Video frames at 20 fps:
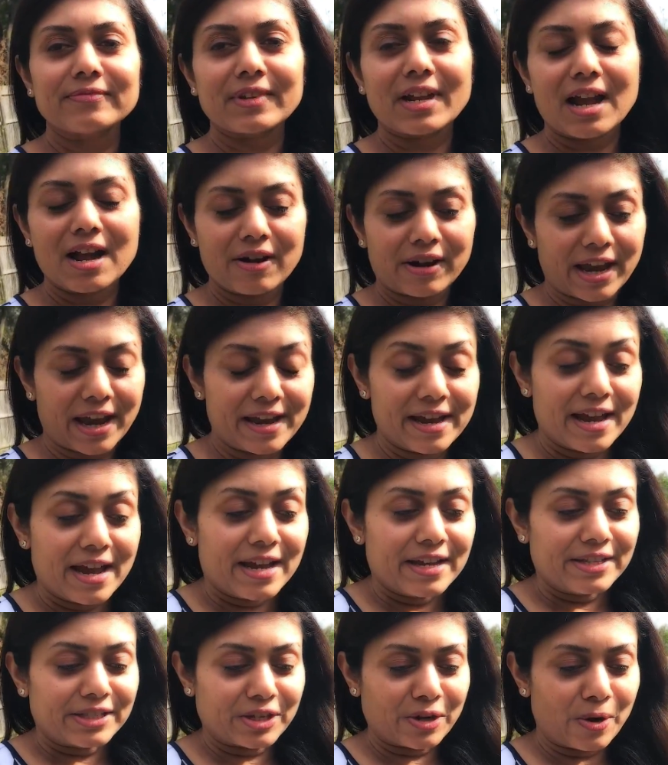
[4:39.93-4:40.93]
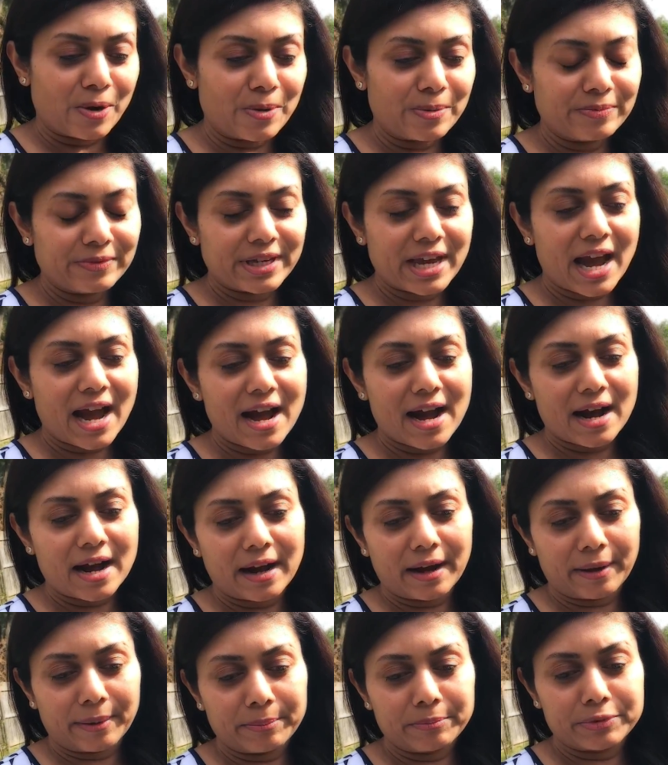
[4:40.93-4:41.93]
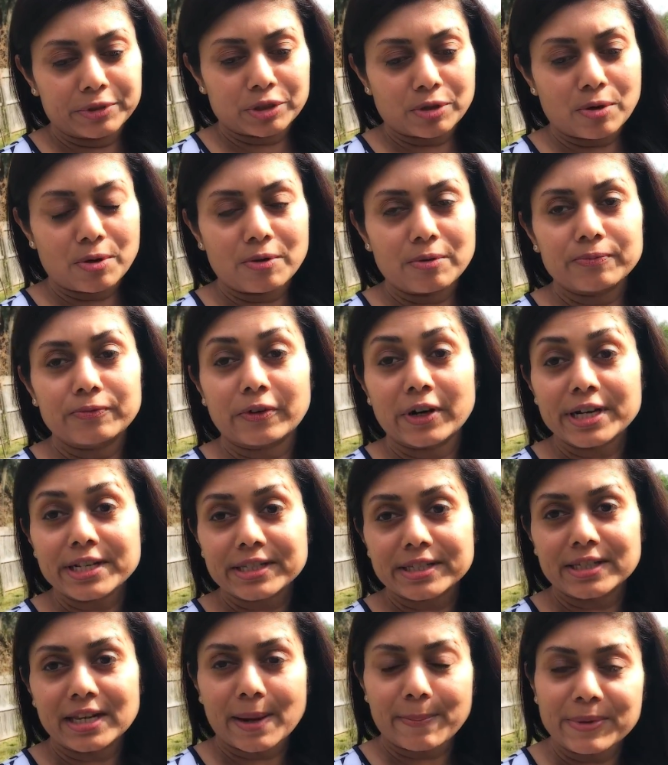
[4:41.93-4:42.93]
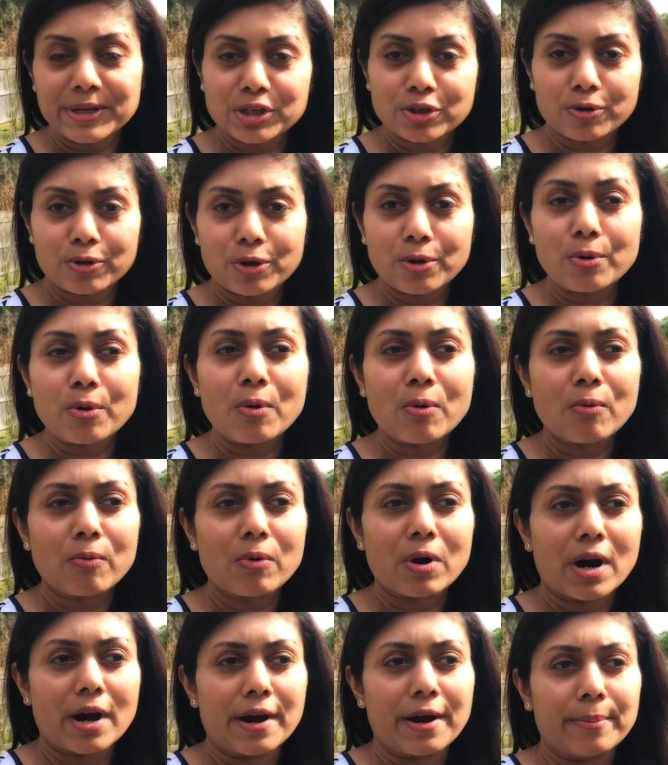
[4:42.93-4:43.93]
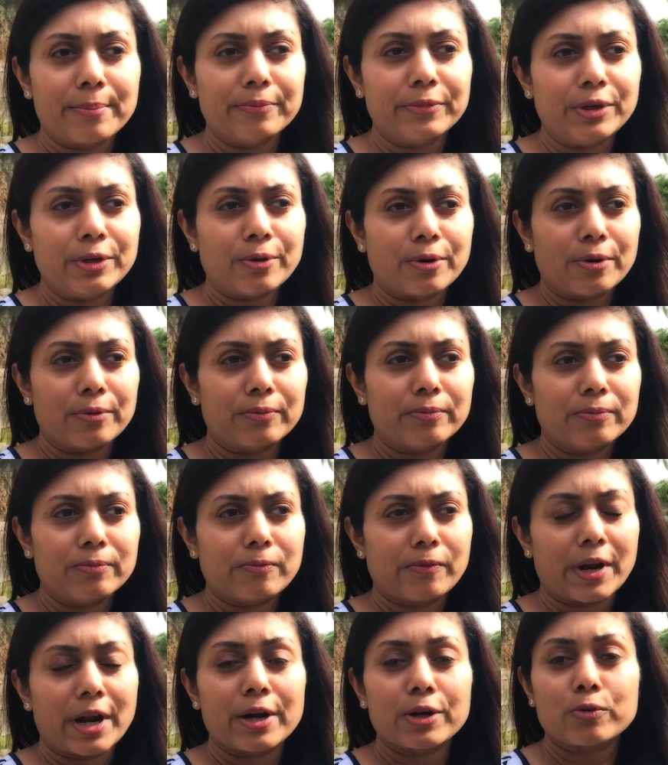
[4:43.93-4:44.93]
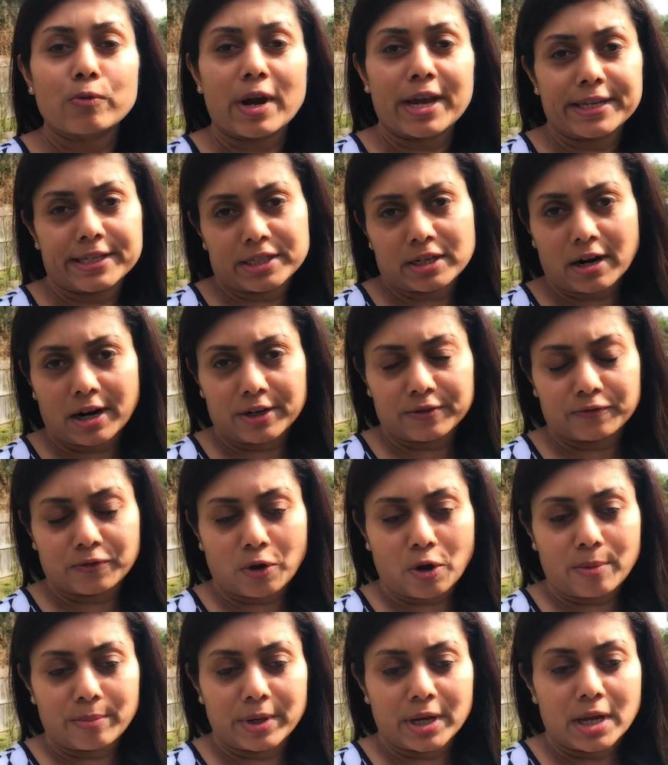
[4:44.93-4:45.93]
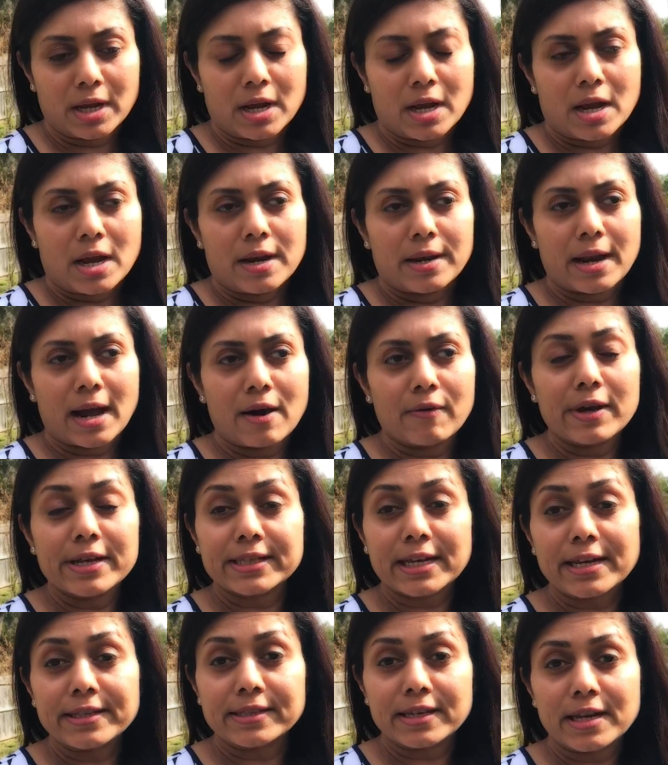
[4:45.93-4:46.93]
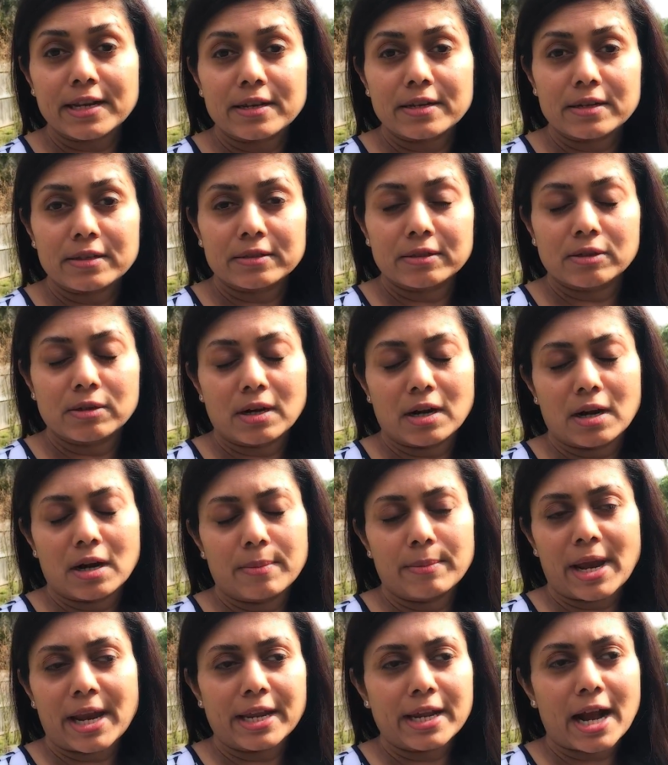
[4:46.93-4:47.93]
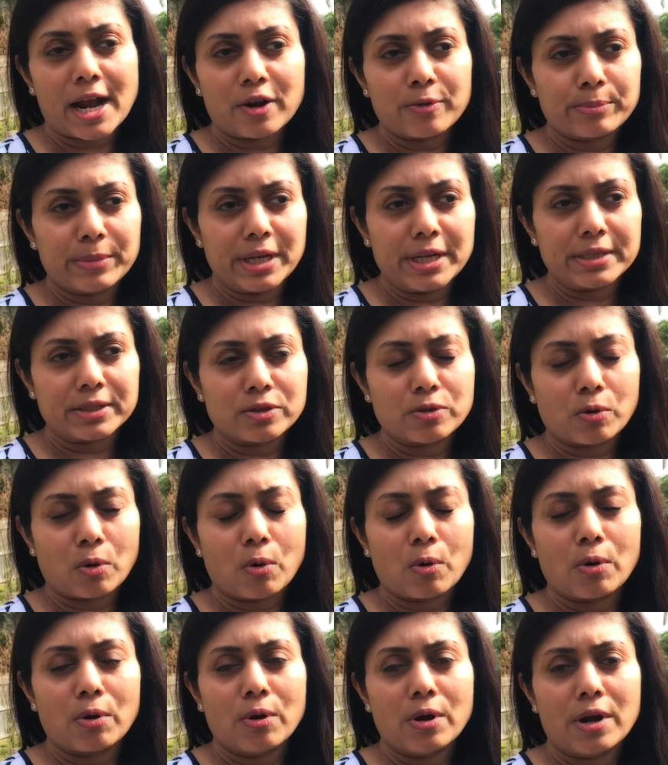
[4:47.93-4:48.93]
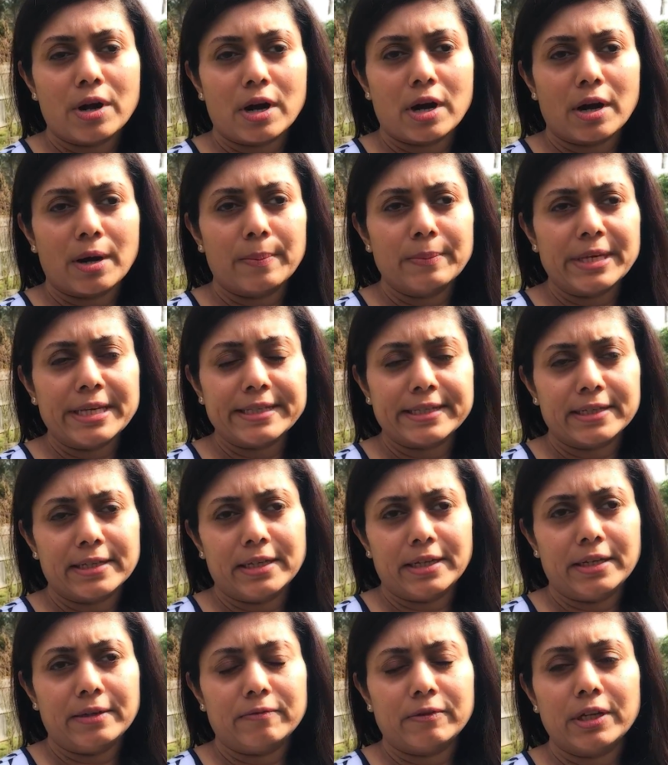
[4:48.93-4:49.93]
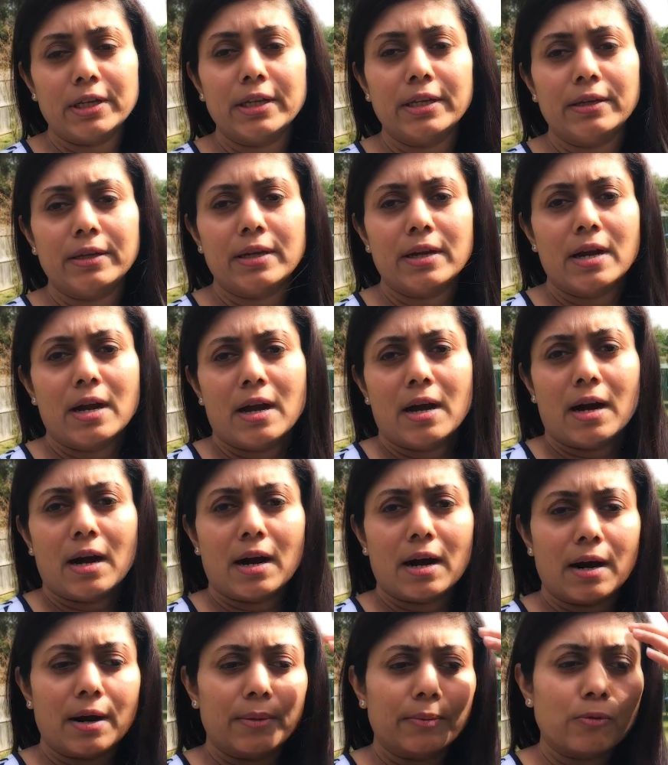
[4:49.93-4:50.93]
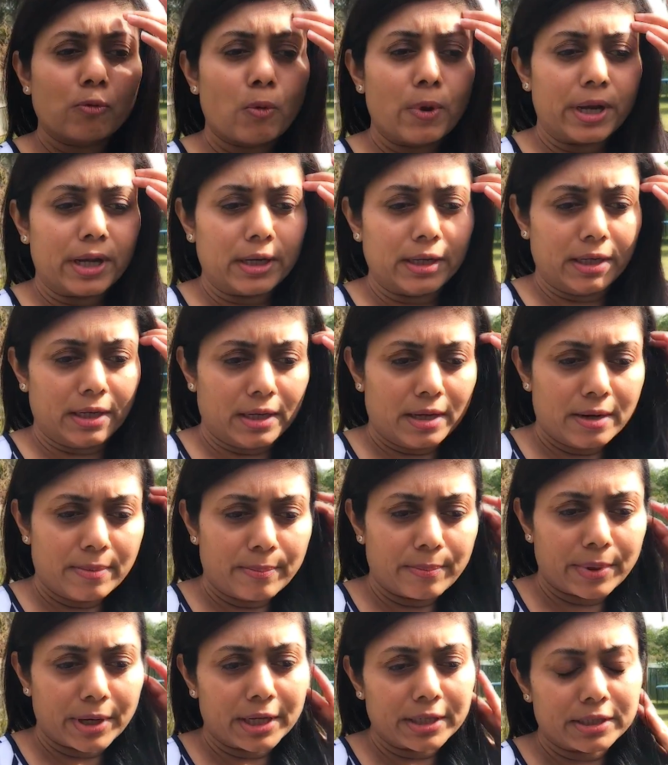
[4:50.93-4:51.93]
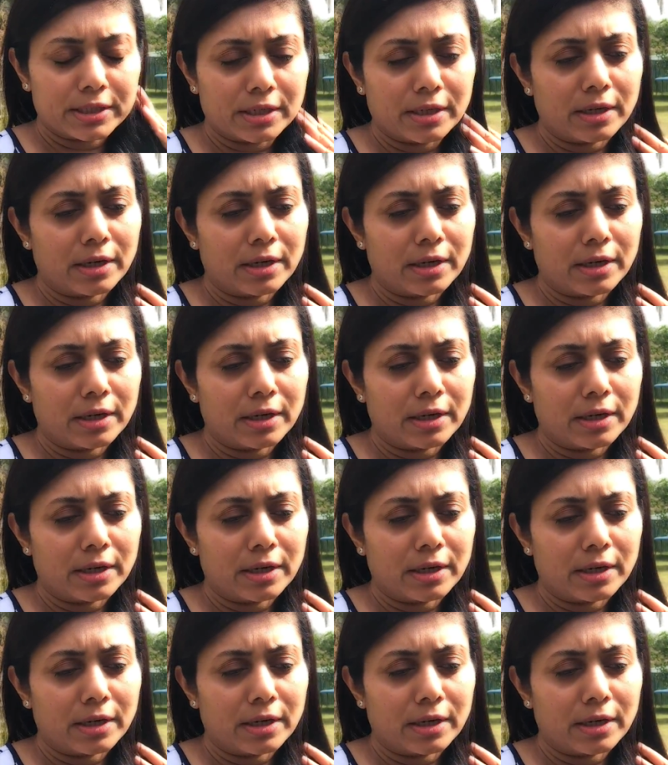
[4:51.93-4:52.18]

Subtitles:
Okay, so yeah, so first let me show you where do I start from. Now, as I said, any kind of beans grow easily, really quickly, but